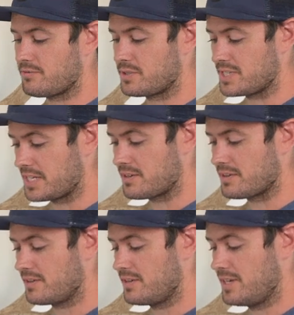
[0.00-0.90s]
for
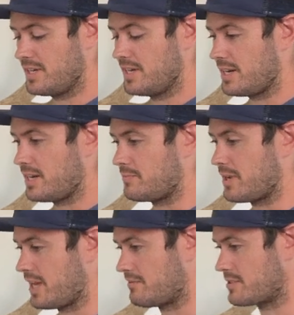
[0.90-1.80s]
deer.
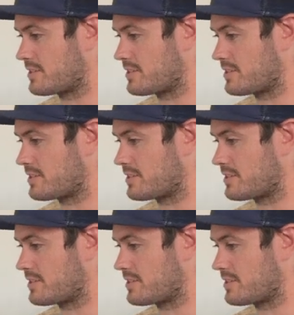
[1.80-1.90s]
I have a